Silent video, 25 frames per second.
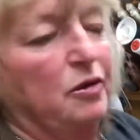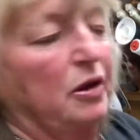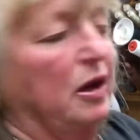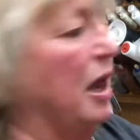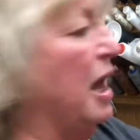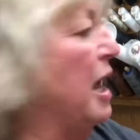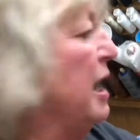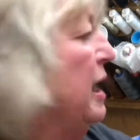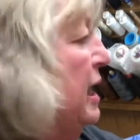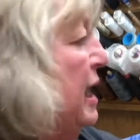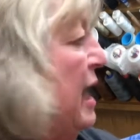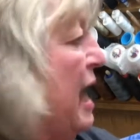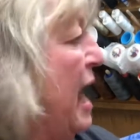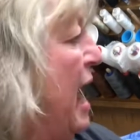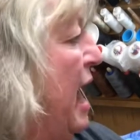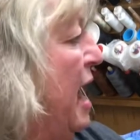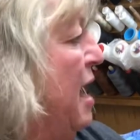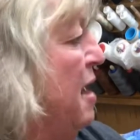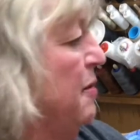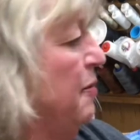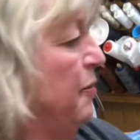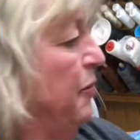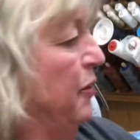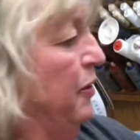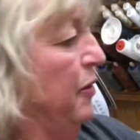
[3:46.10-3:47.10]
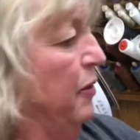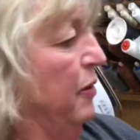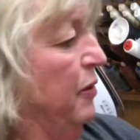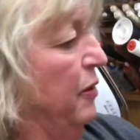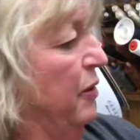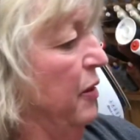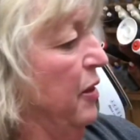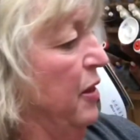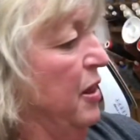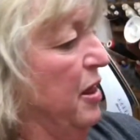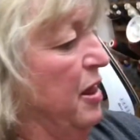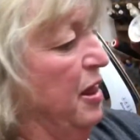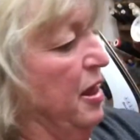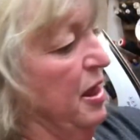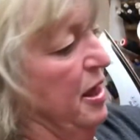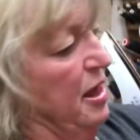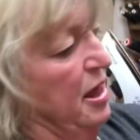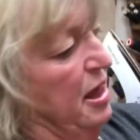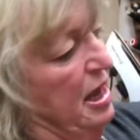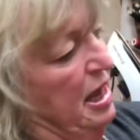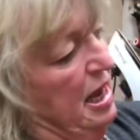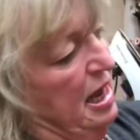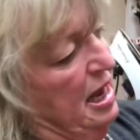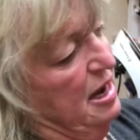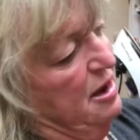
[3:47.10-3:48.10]
gap
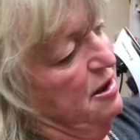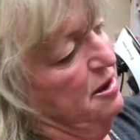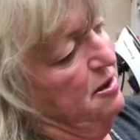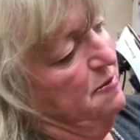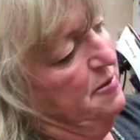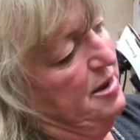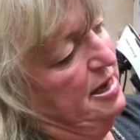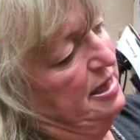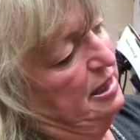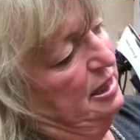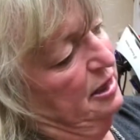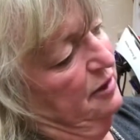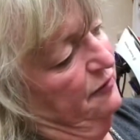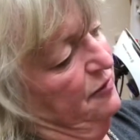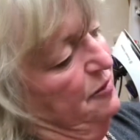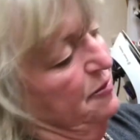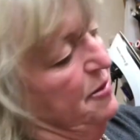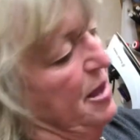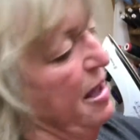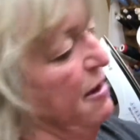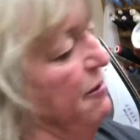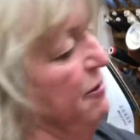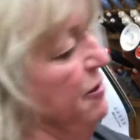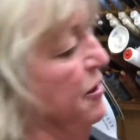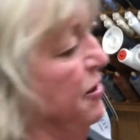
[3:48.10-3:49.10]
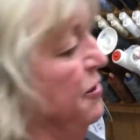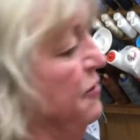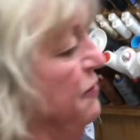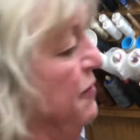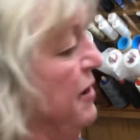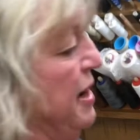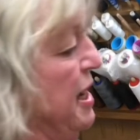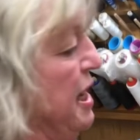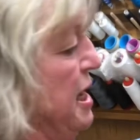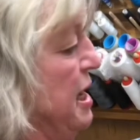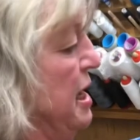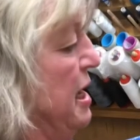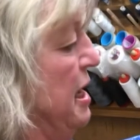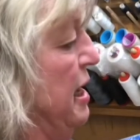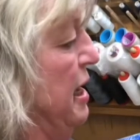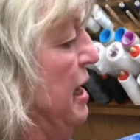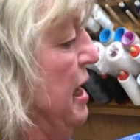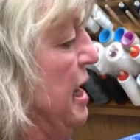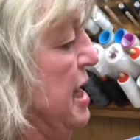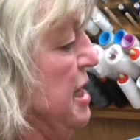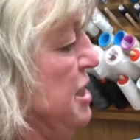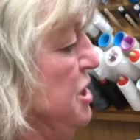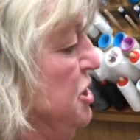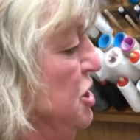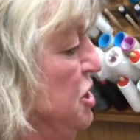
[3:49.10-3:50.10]
in the middle of about 3
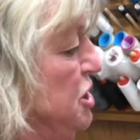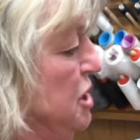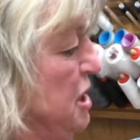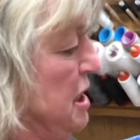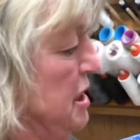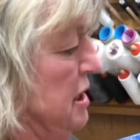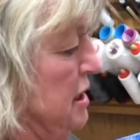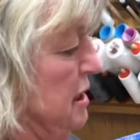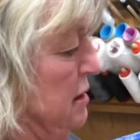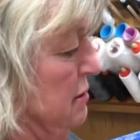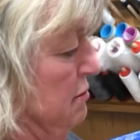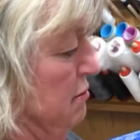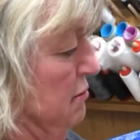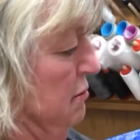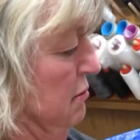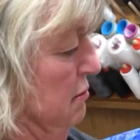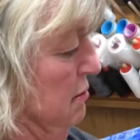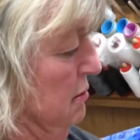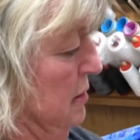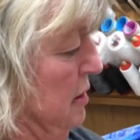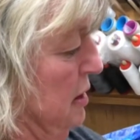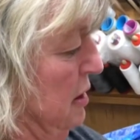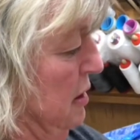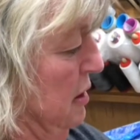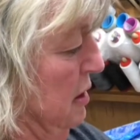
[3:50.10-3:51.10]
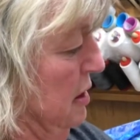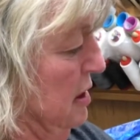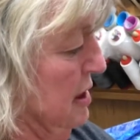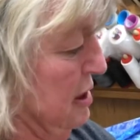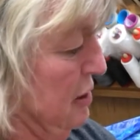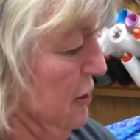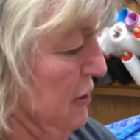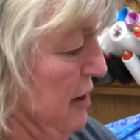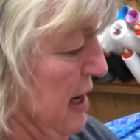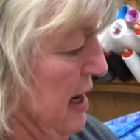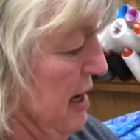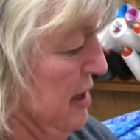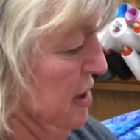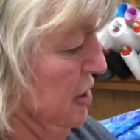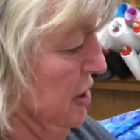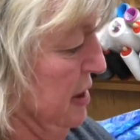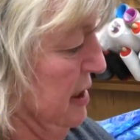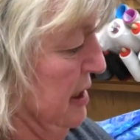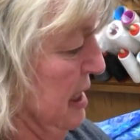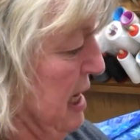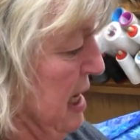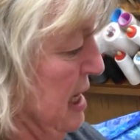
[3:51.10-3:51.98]
inches. Sorry, I should say